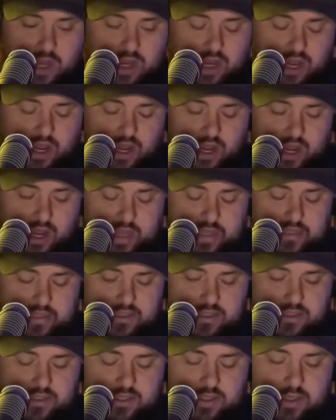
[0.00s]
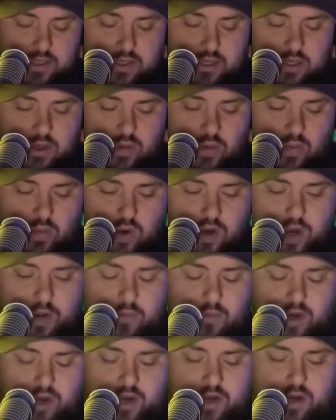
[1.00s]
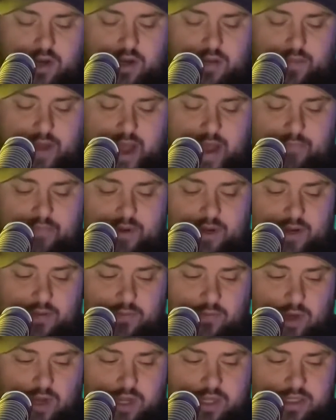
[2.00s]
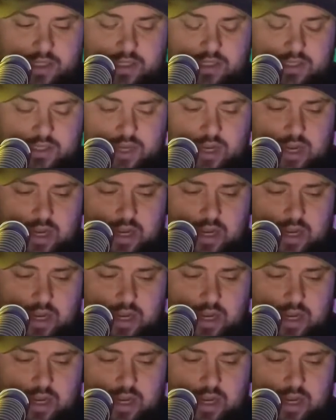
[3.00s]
And what ended up happening was